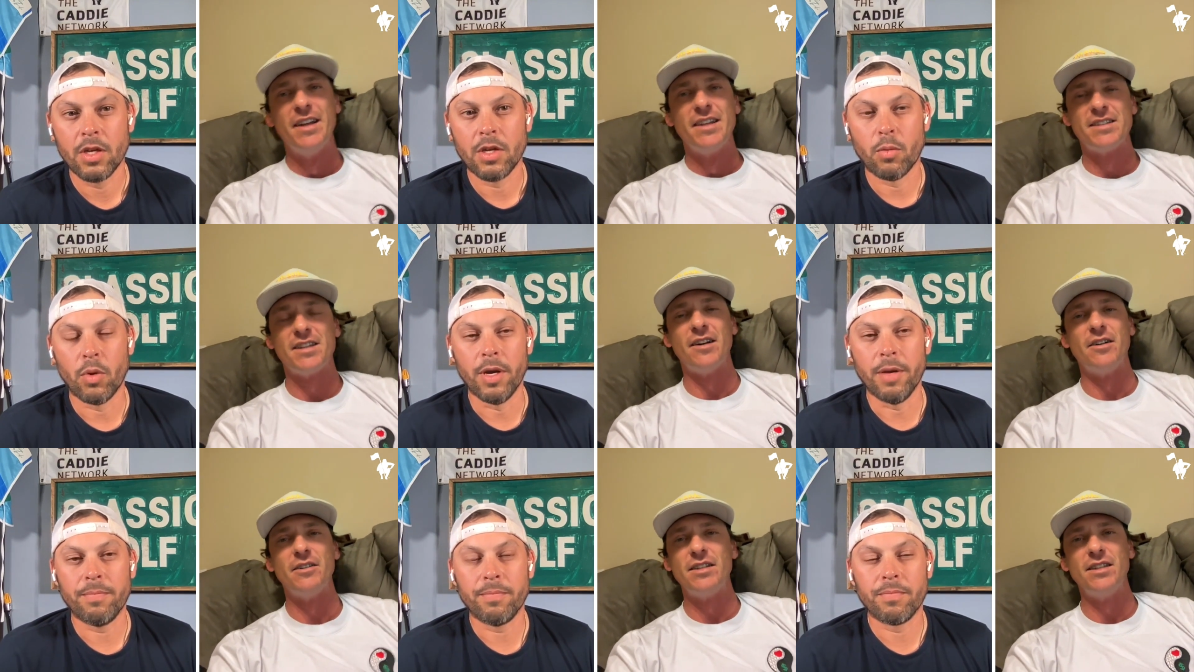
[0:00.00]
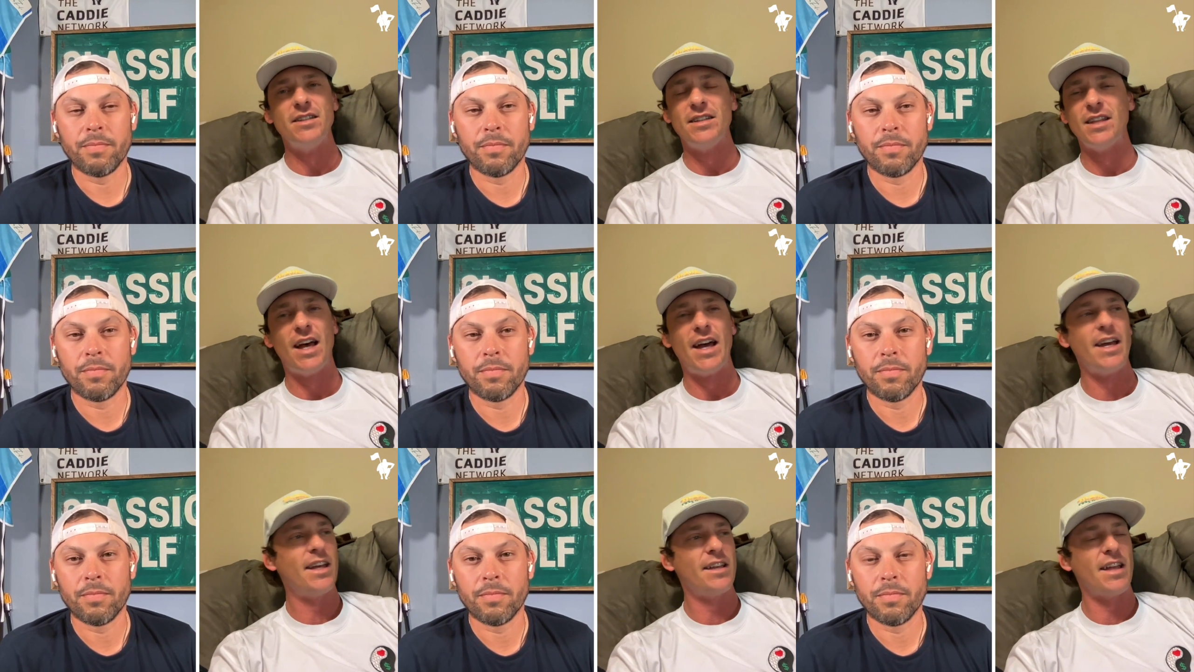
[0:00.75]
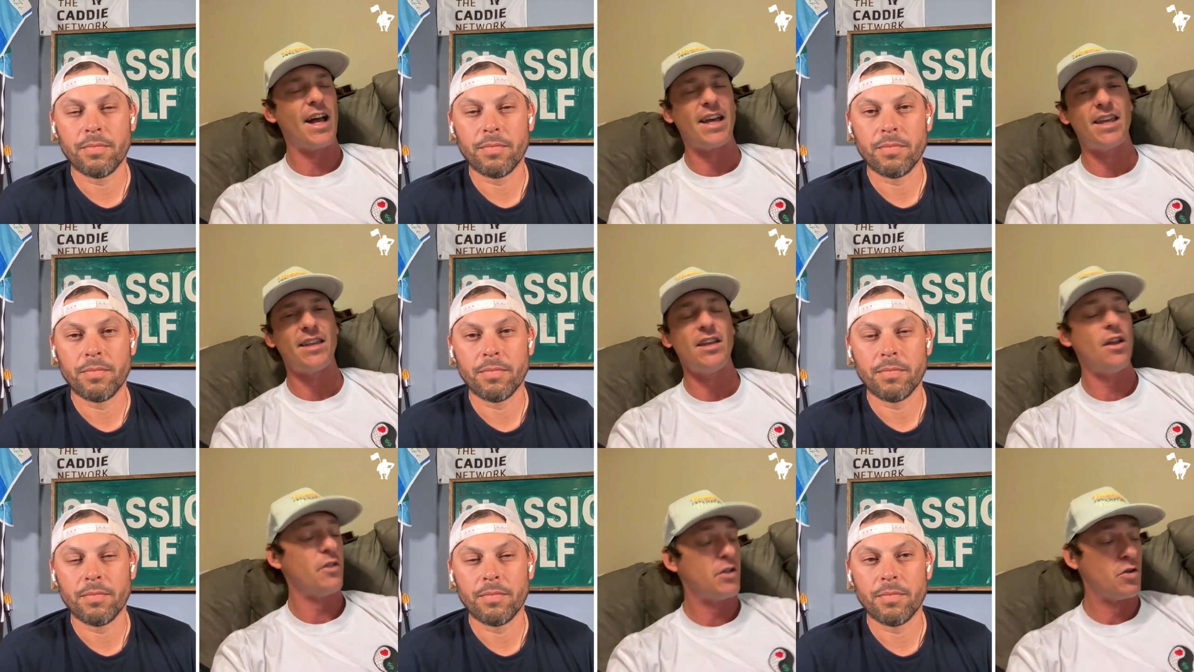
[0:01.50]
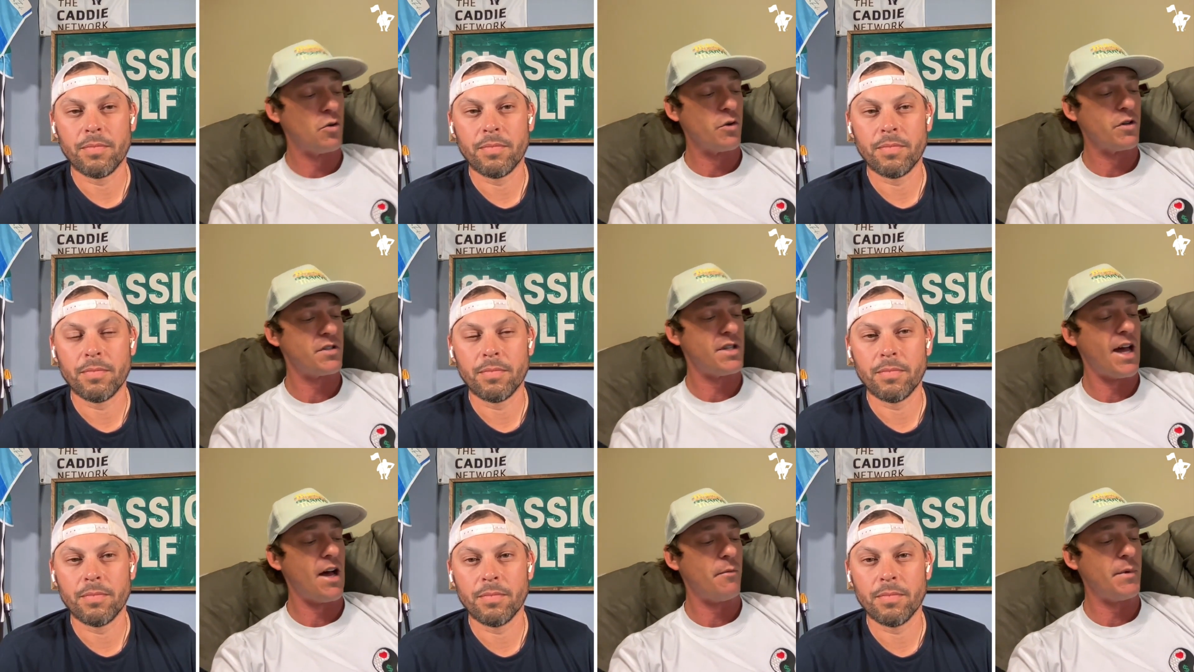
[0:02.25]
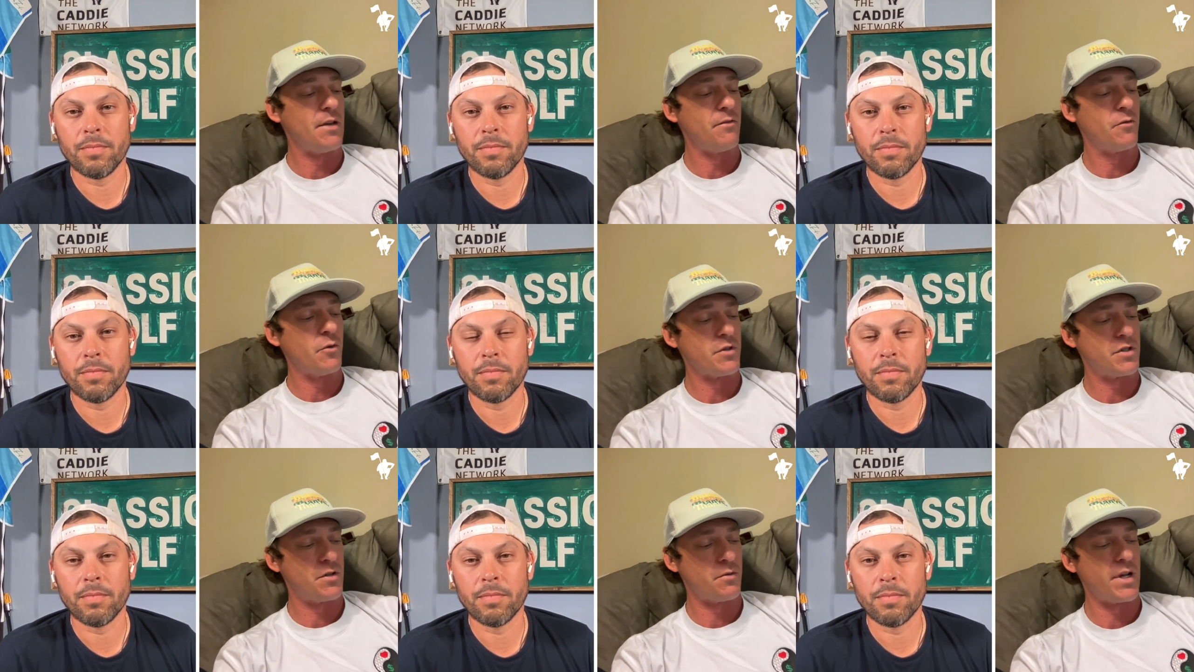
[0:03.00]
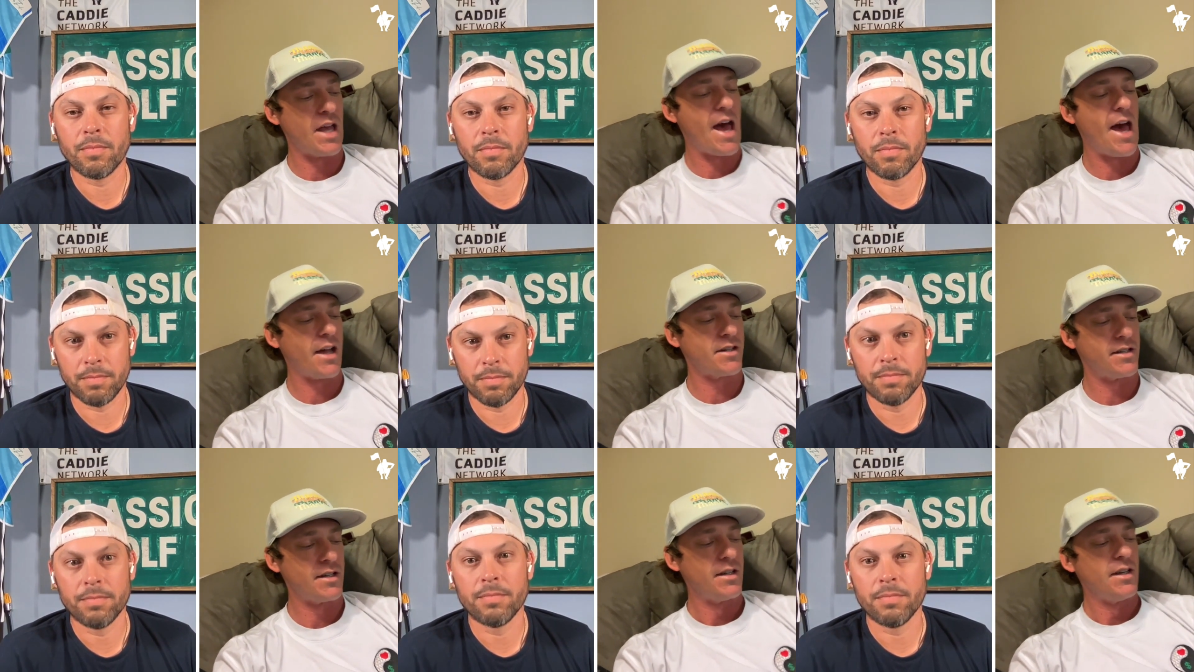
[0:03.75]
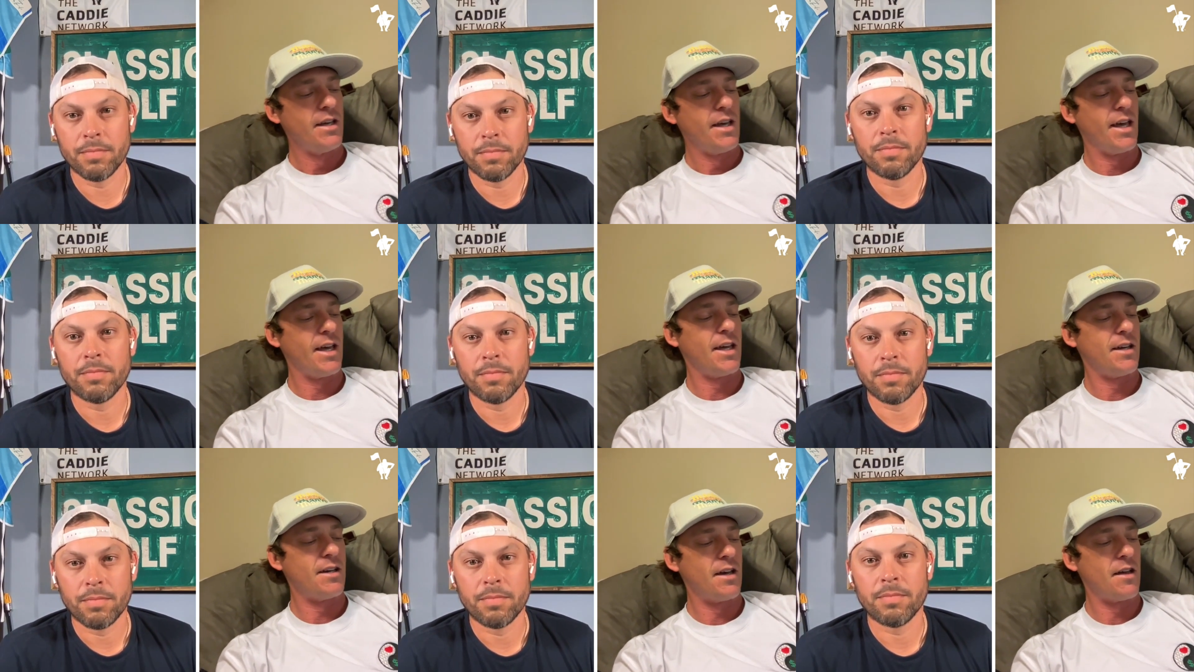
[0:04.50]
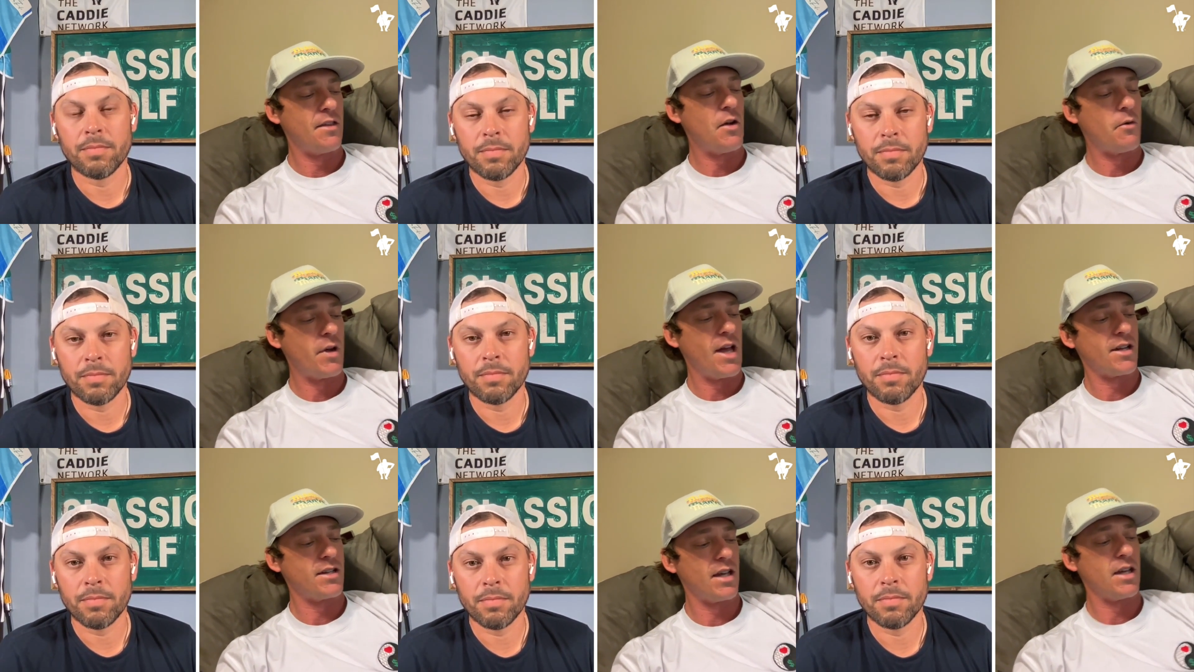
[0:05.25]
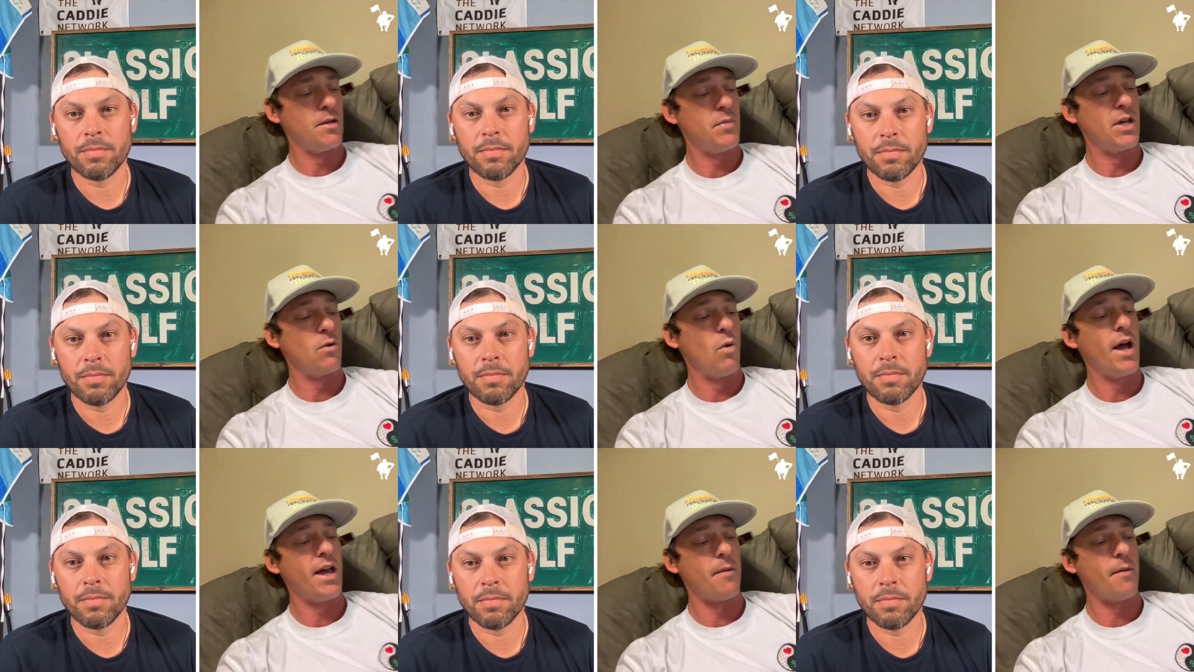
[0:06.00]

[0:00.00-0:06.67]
Speaker 1: So, eh, like, I, you know, the tour is now being forced to react, and uh, they're reacting in a big way.